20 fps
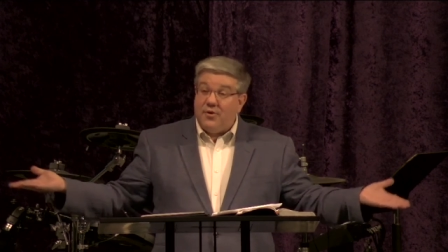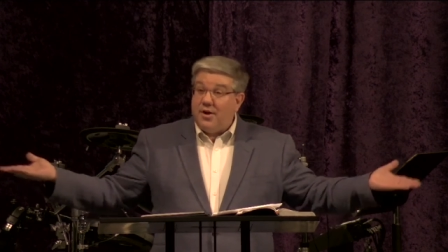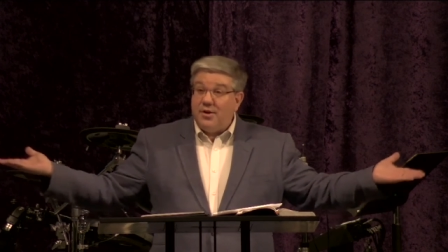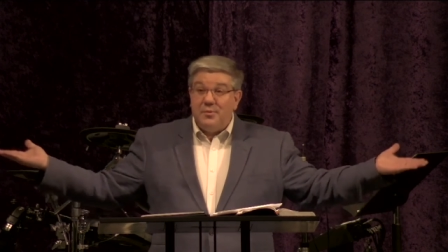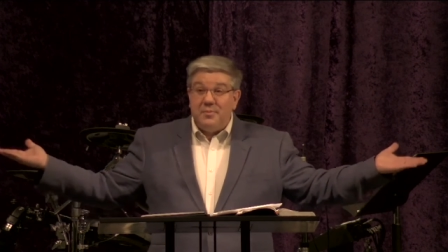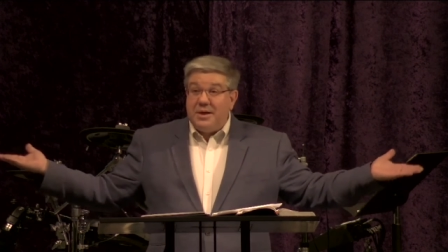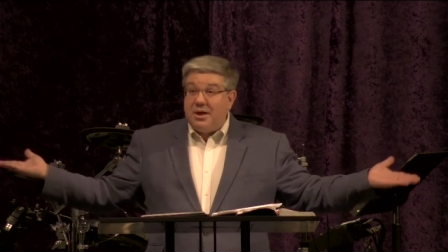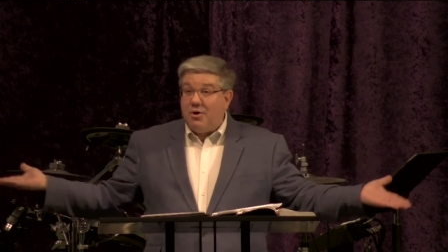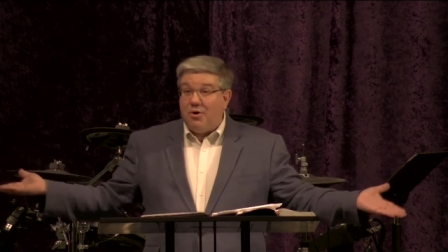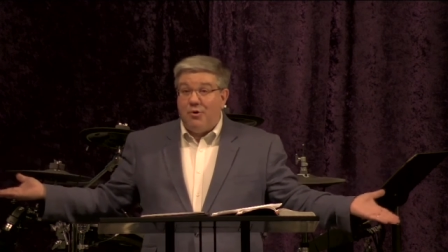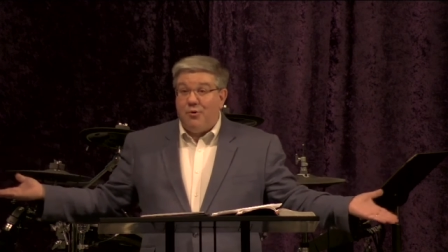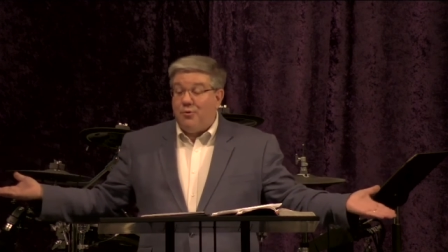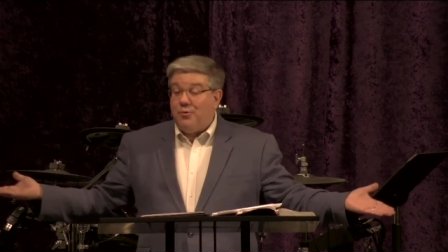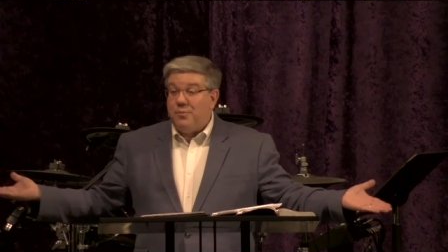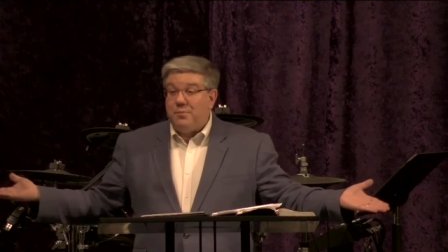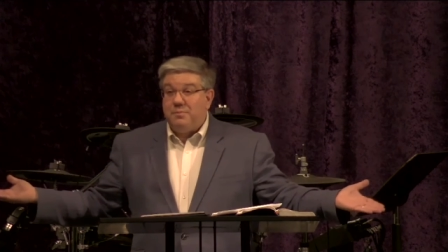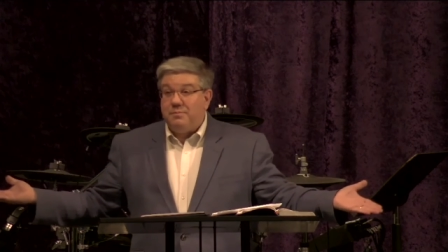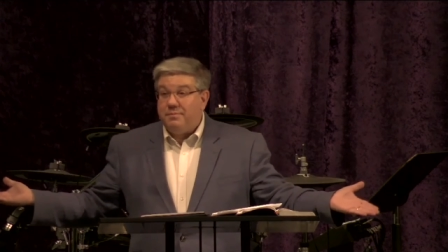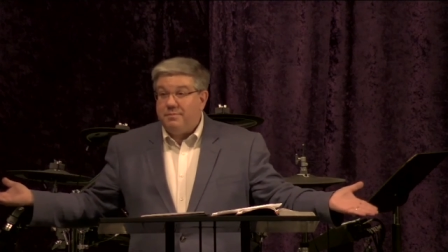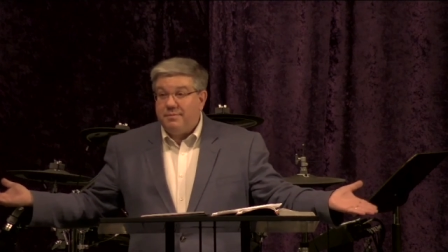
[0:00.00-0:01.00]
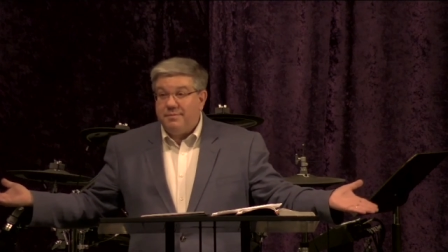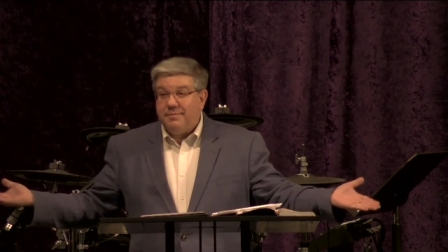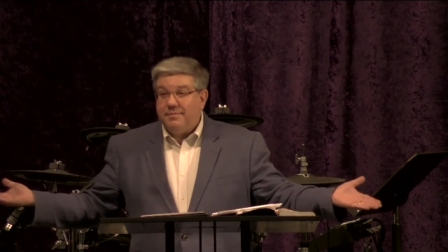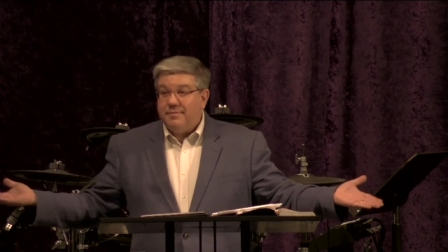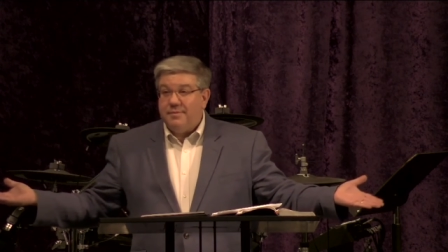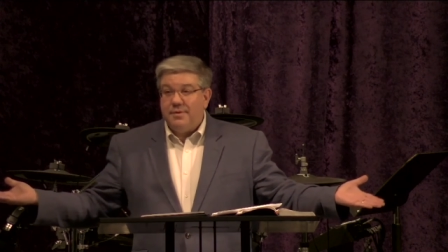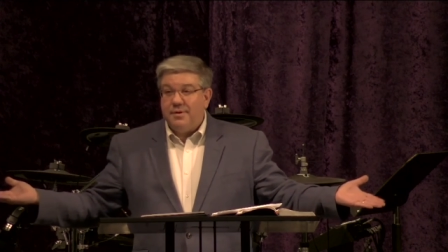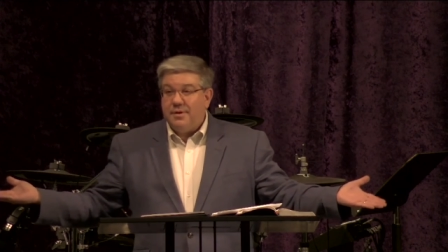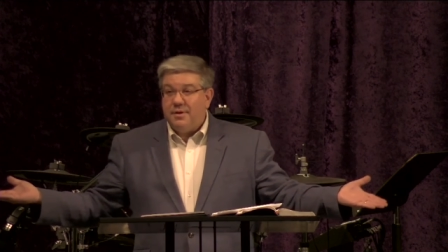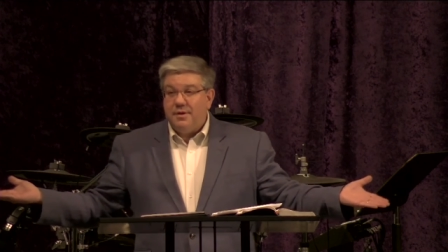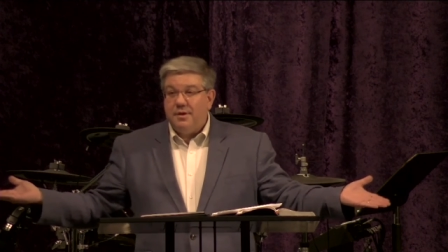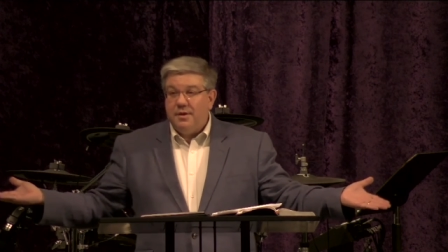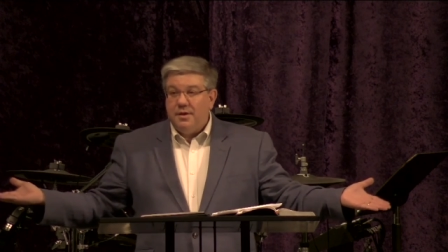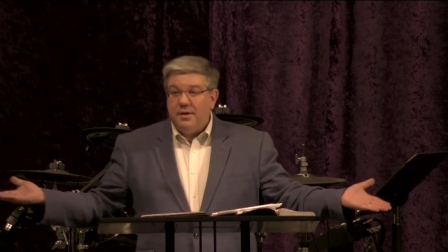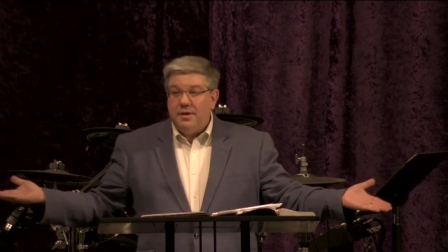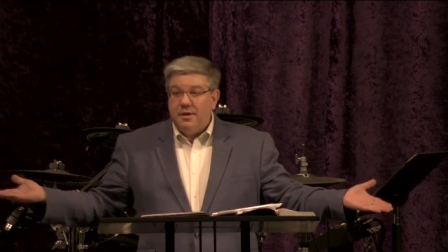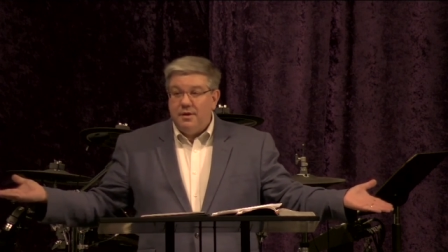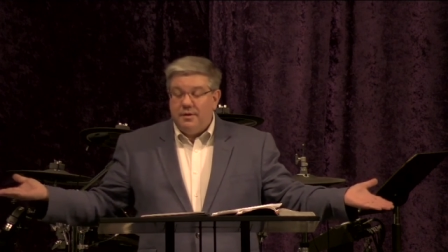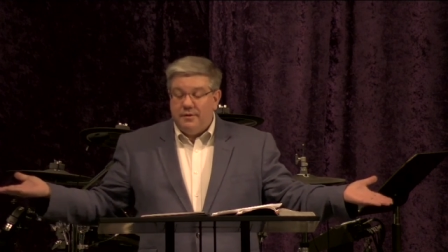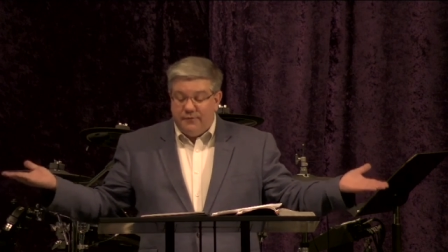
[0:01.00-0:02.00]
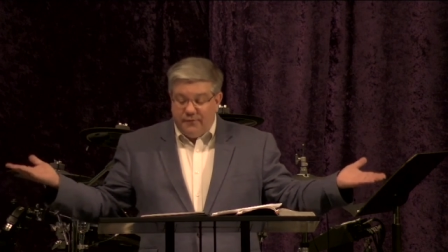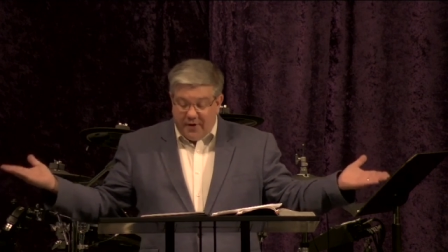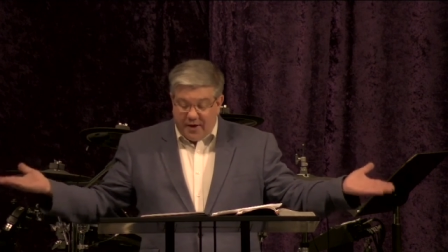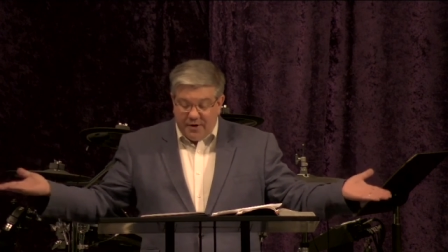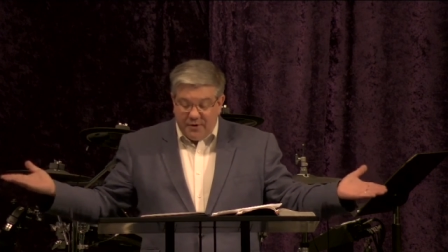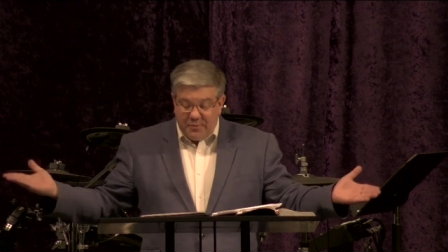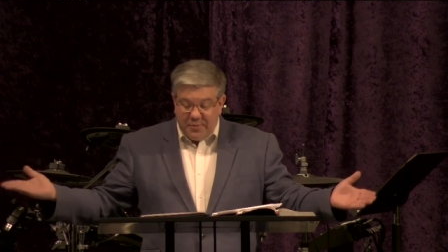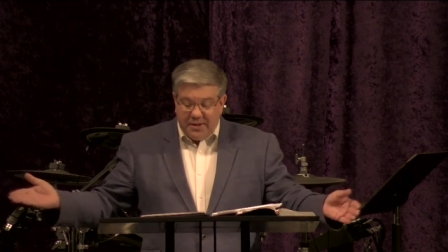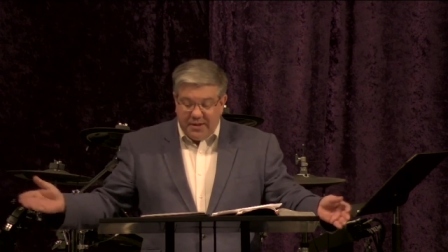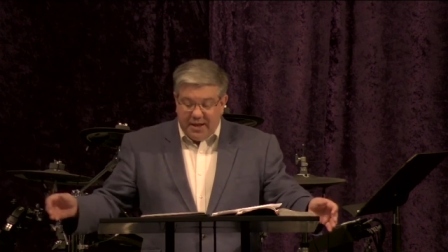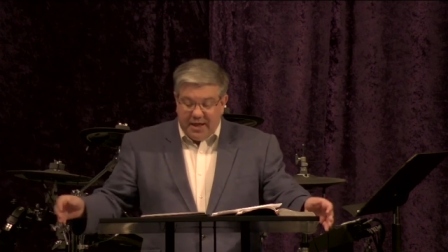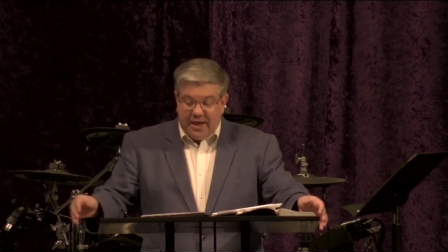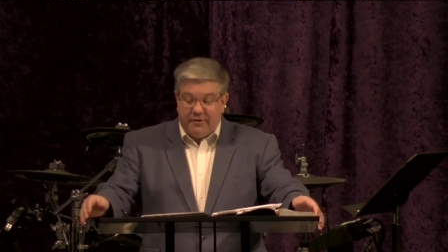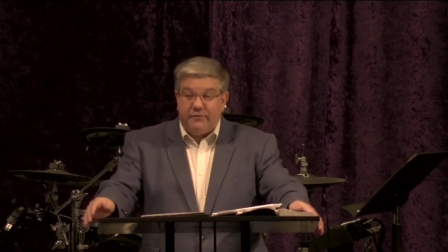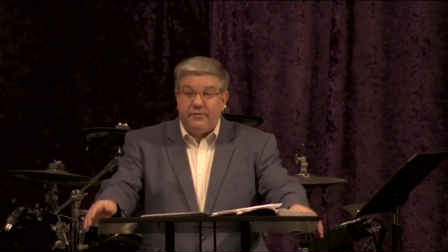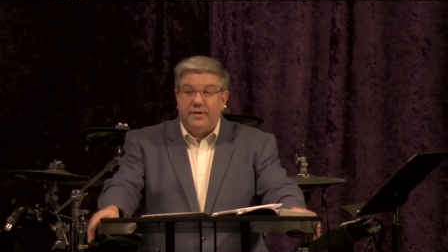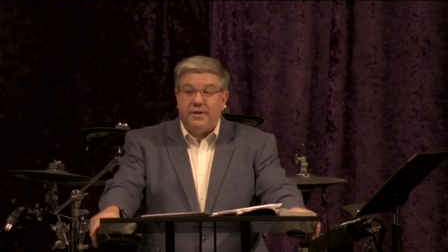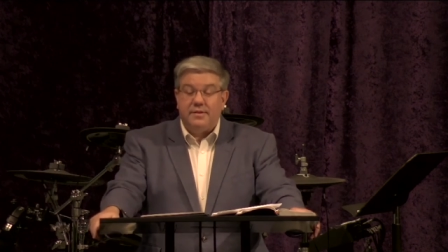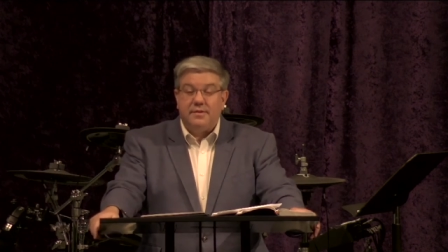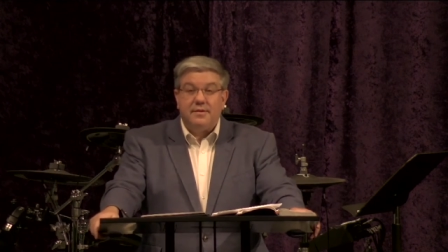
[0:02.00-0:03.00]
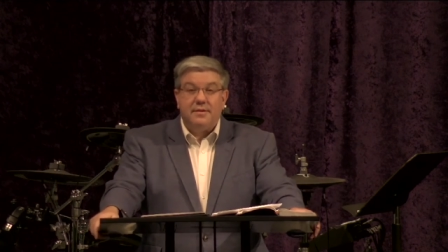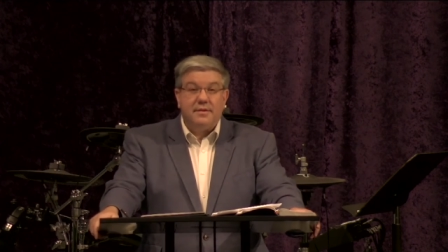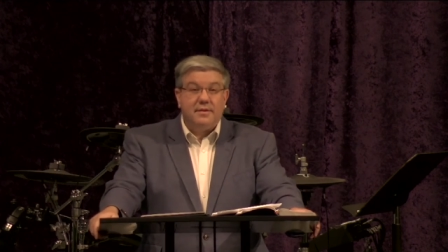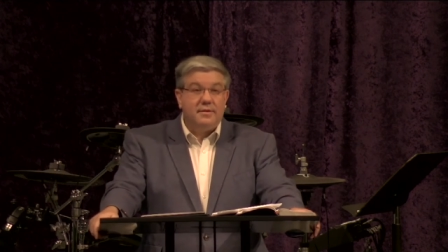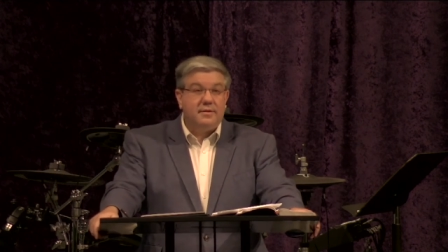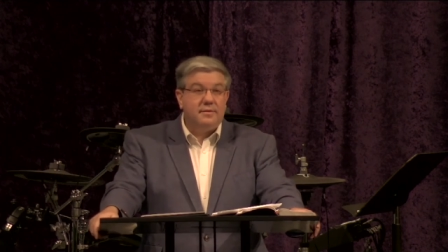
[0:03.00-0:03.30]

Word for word: home, follow me to heaven.